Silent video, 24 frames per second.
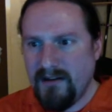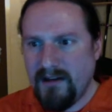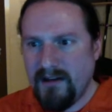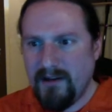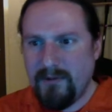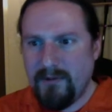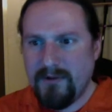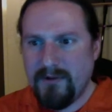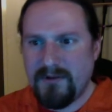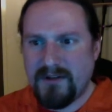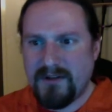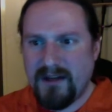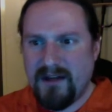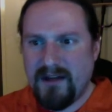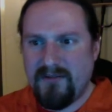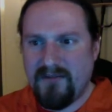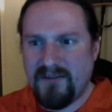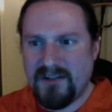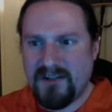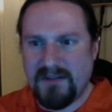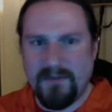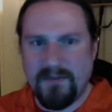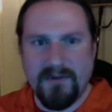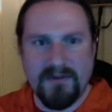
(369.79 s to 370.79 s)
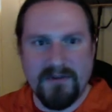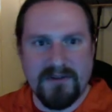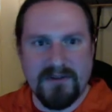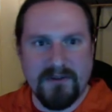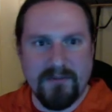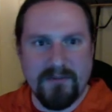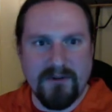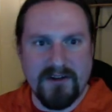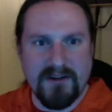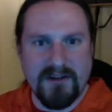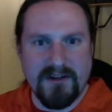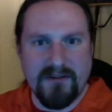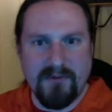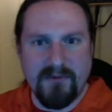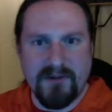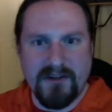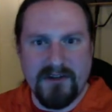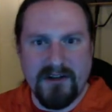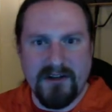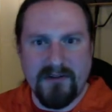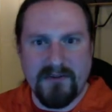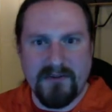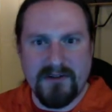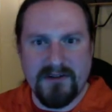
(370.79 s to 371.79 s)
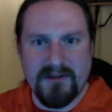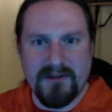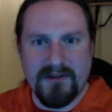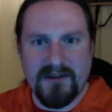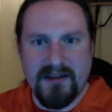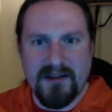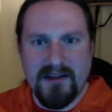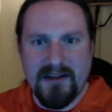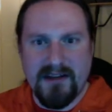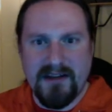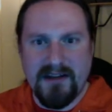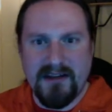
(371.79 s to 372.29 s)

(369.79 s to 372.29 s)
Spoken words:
And we also have a spill suppression, which helps us